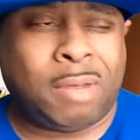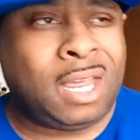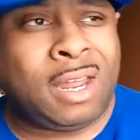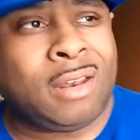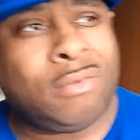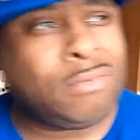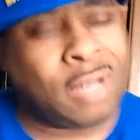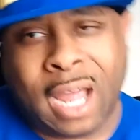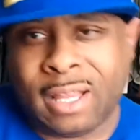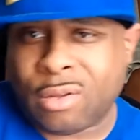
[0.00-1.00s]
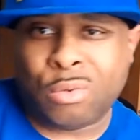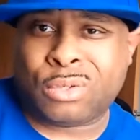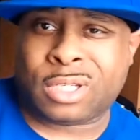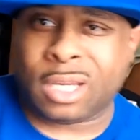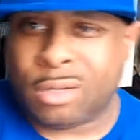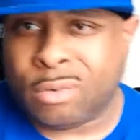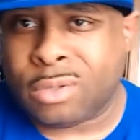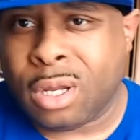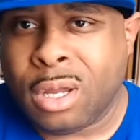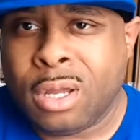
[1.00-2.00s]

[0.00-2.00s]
Man, I don't got those skills.